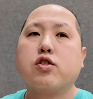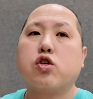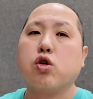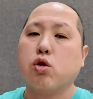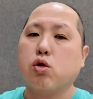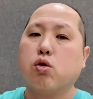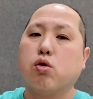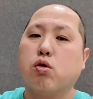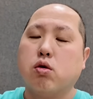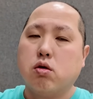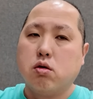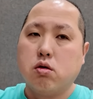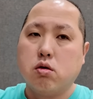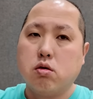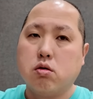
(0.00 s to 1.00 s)

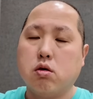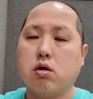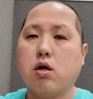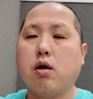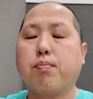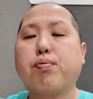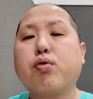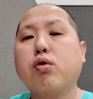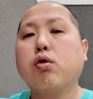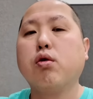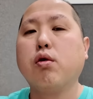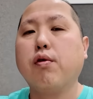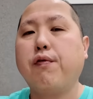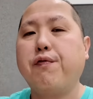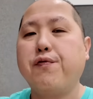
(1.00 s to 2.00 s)
to
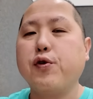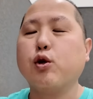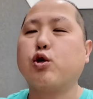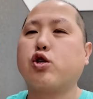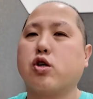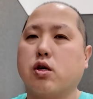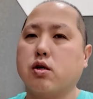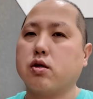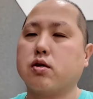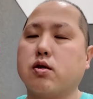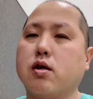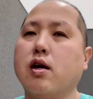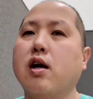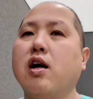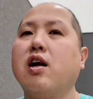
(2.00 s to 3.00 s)
approve
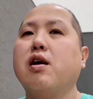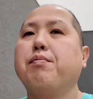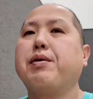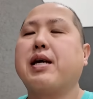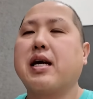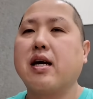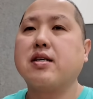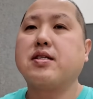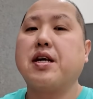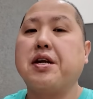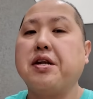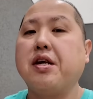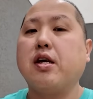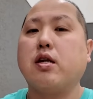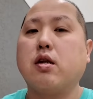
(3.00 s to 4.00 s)
futures because they
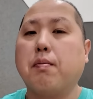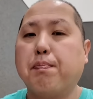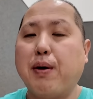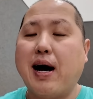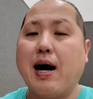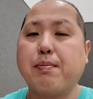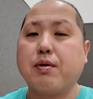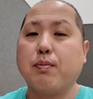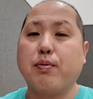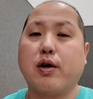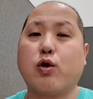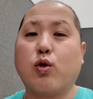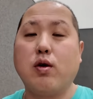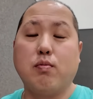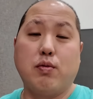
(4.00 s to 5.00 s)
needed to pop the
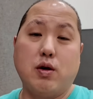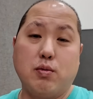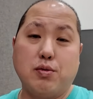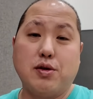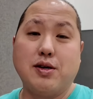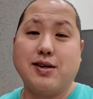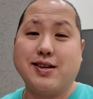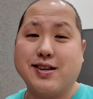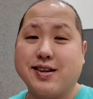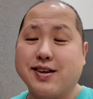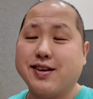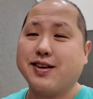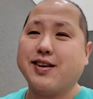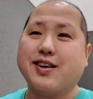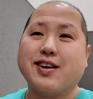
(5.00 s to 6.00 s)
Bitcoin bubble.
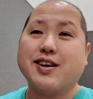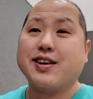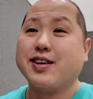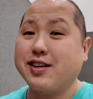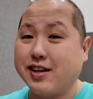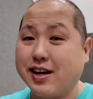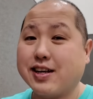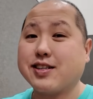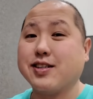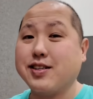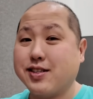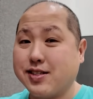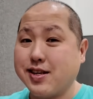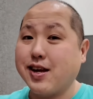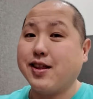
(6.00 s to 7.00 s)
He actually
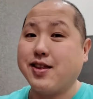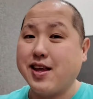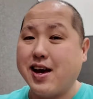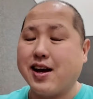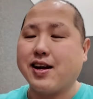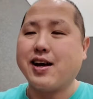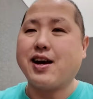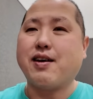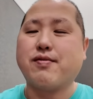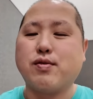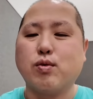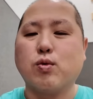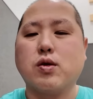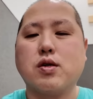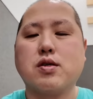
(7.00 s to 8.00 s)
said that
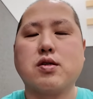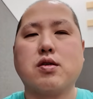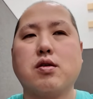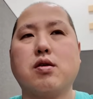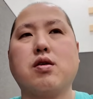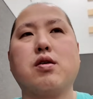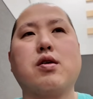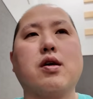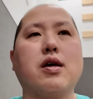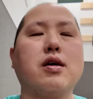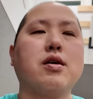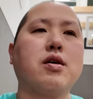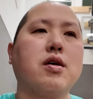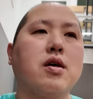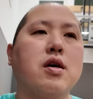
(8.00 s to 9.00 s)
afterwards. Okay.